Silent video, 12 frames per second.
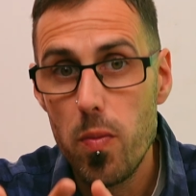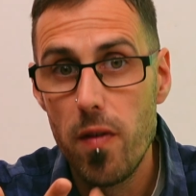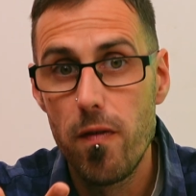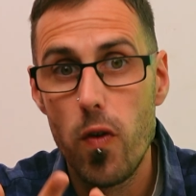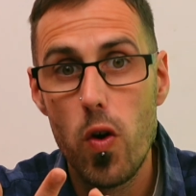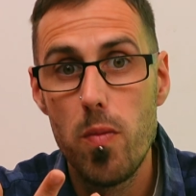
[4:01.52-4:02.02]

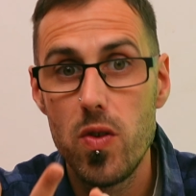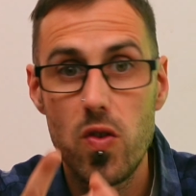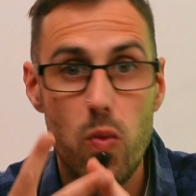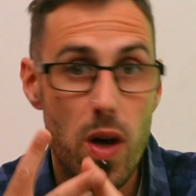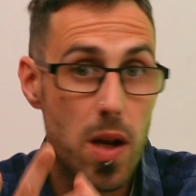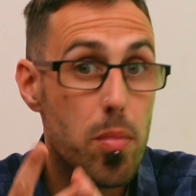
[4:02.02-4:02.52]
performance
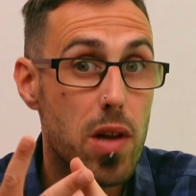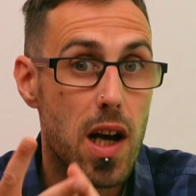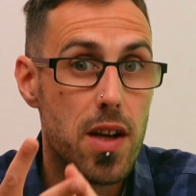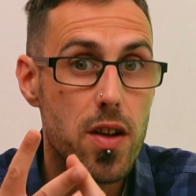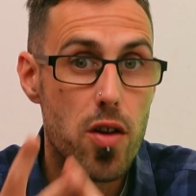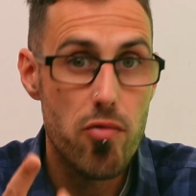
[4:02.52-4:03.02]
when
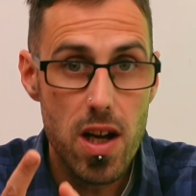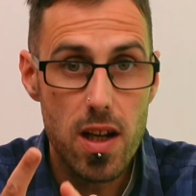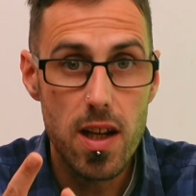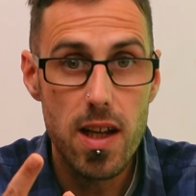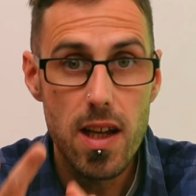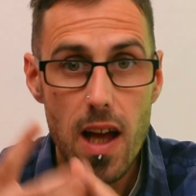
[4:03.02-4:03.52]
applied
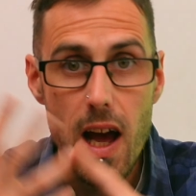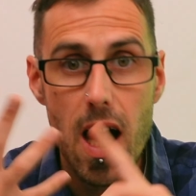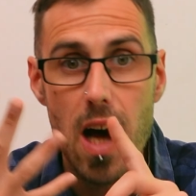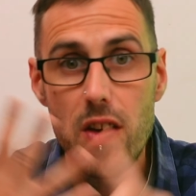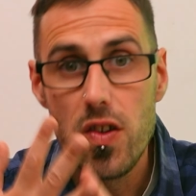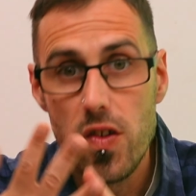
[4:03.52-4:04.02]
correctly,
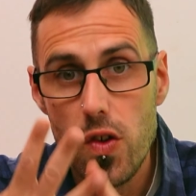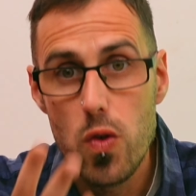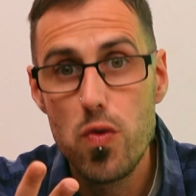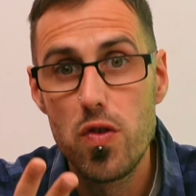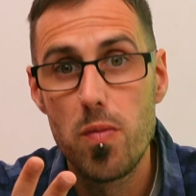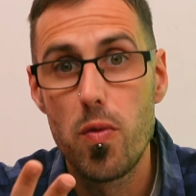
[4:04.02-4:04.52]
and
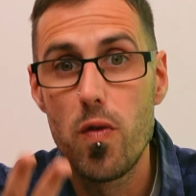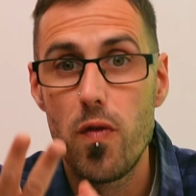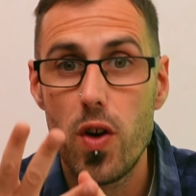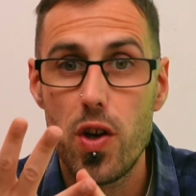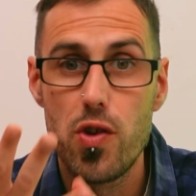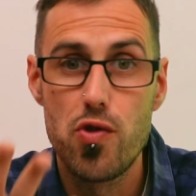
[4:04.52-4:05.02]
suitable for
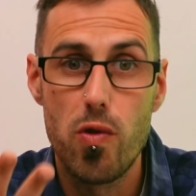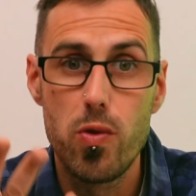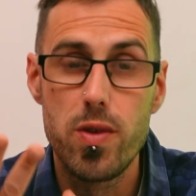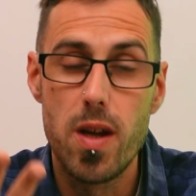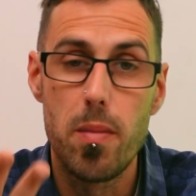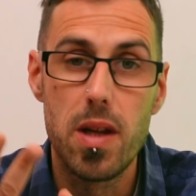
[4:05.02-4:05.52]

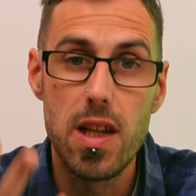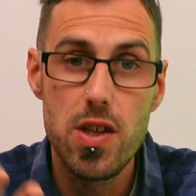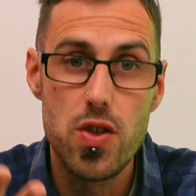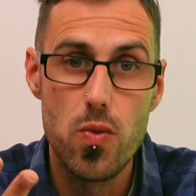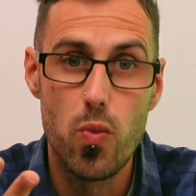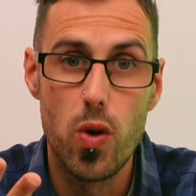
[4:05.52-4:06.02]
controlled
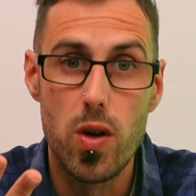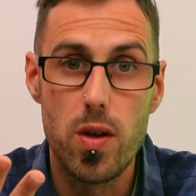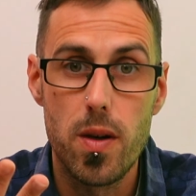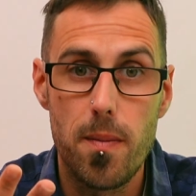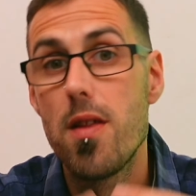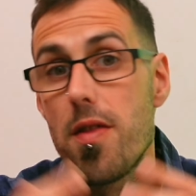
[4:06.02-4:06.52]
demolition
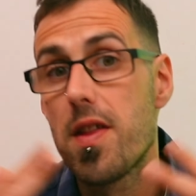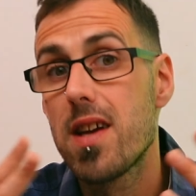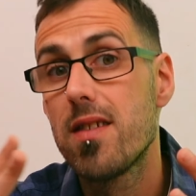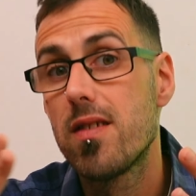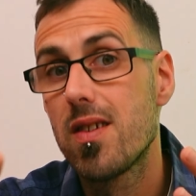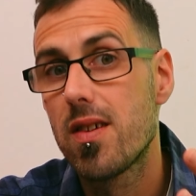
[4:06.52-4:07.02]
work.
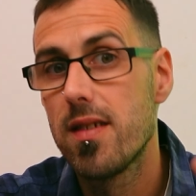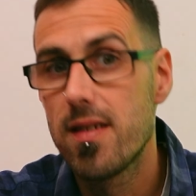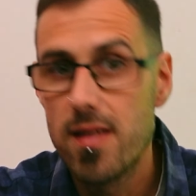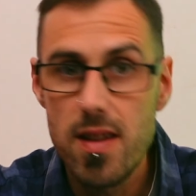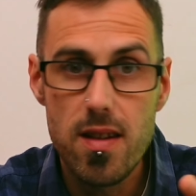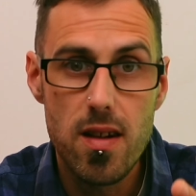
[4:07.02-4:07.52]
Things to
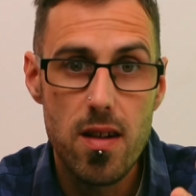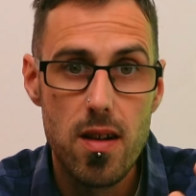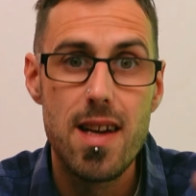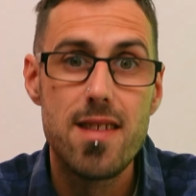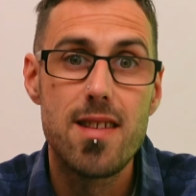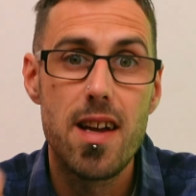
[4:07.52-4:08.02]
consider
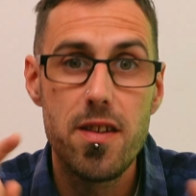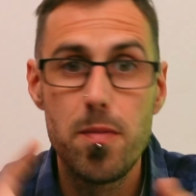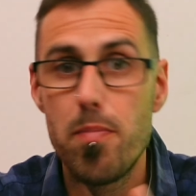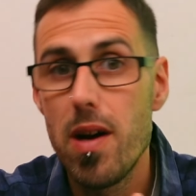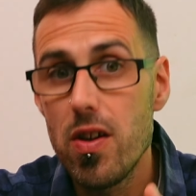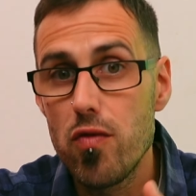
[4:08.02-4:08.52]
is that its
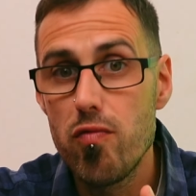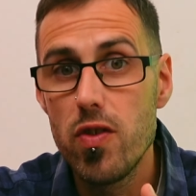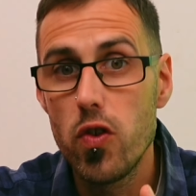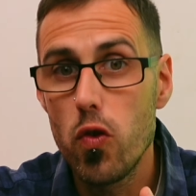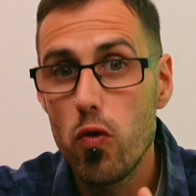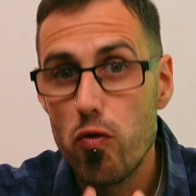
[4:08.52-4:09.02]
best
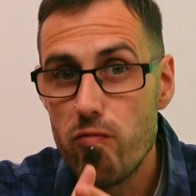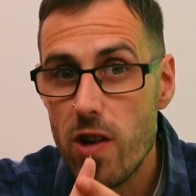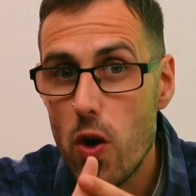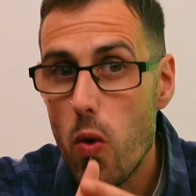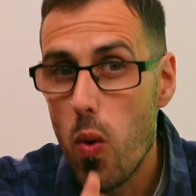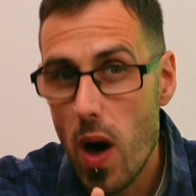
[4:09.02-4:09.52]
results
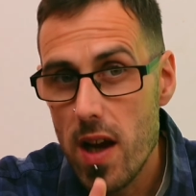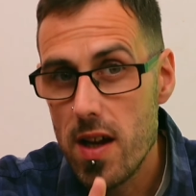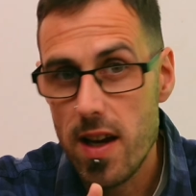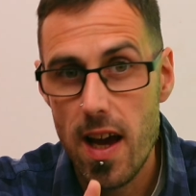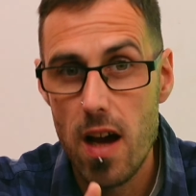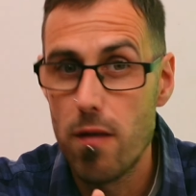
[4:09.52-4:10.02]
require
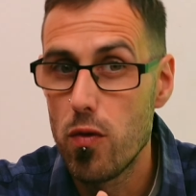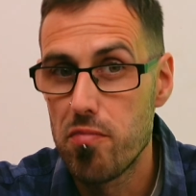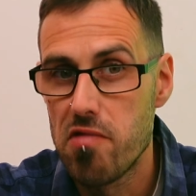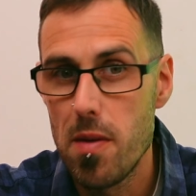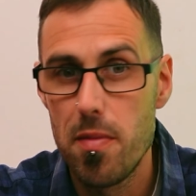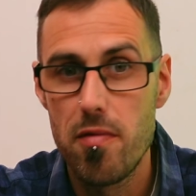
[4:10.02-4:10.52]
careful
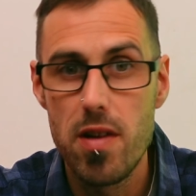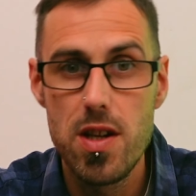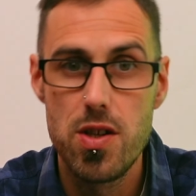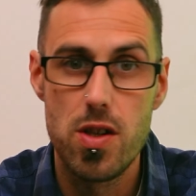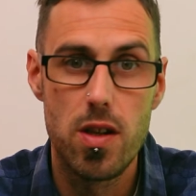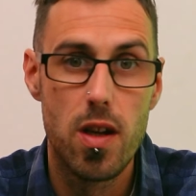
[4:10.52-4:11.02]

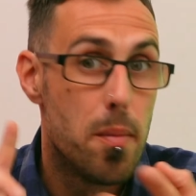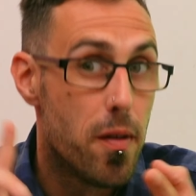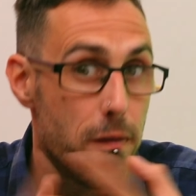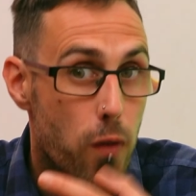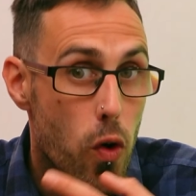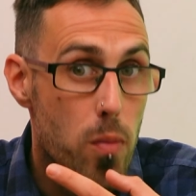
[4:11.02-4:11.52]
preparation.
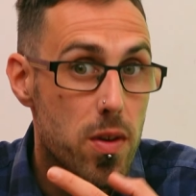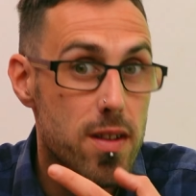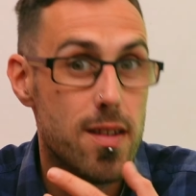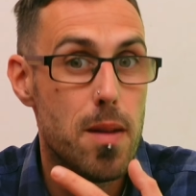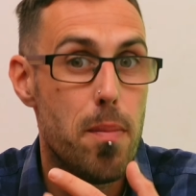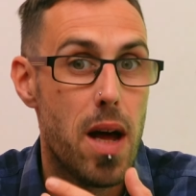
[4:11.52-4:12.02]
Performance
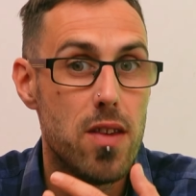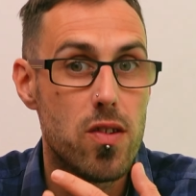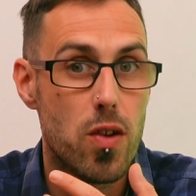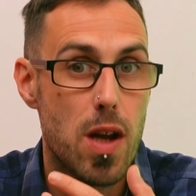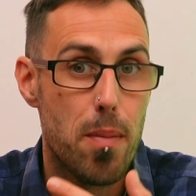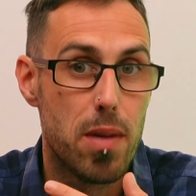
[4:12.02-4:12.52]
depends
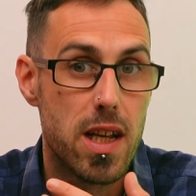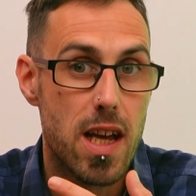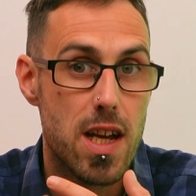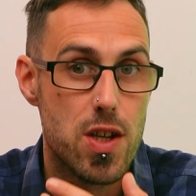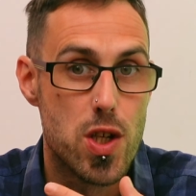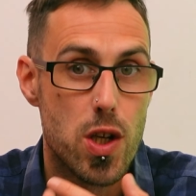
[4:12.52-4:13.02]
on
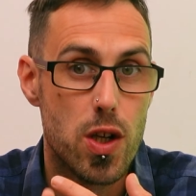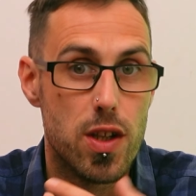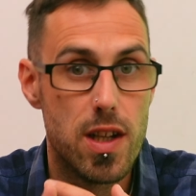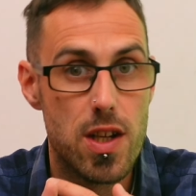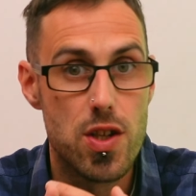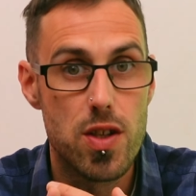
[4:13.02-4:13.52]
application
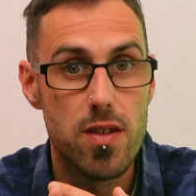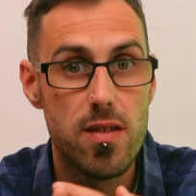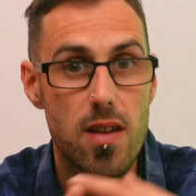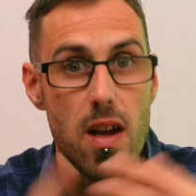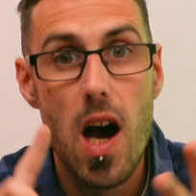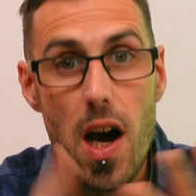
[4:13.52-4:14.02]
conditions,
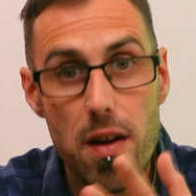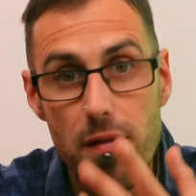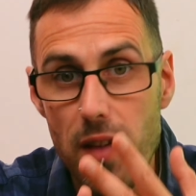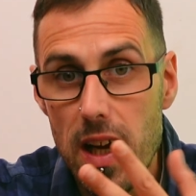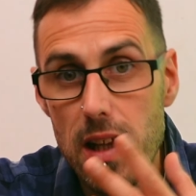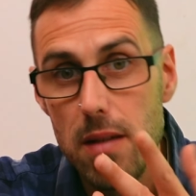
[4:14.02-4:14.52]
and
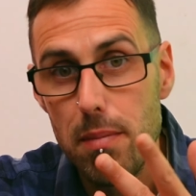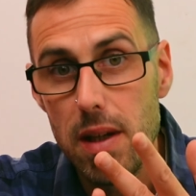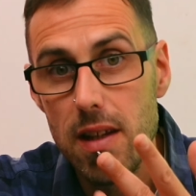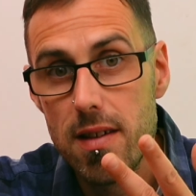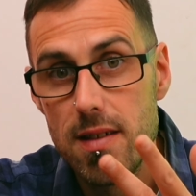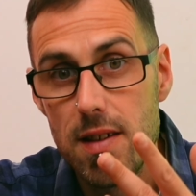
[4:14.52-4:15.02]

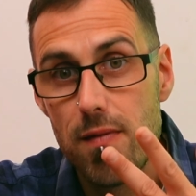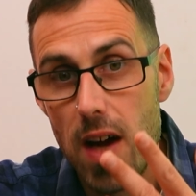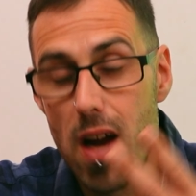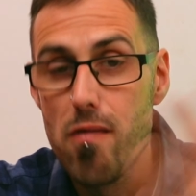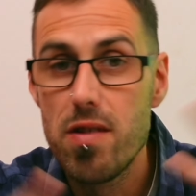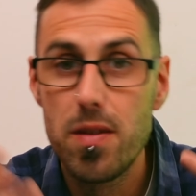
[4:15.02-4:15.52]
availability
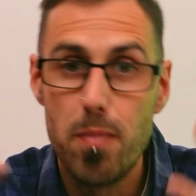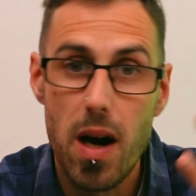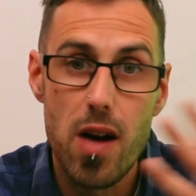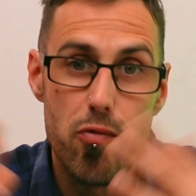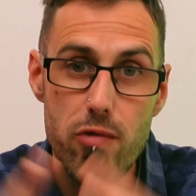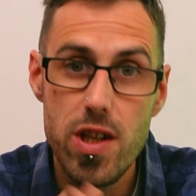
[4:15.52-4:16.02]
varies by
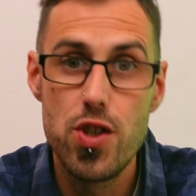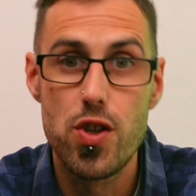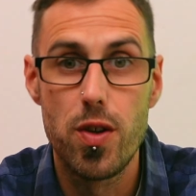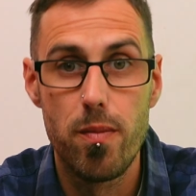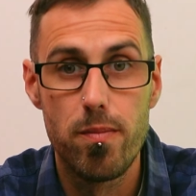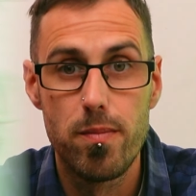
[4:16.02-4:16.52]
region.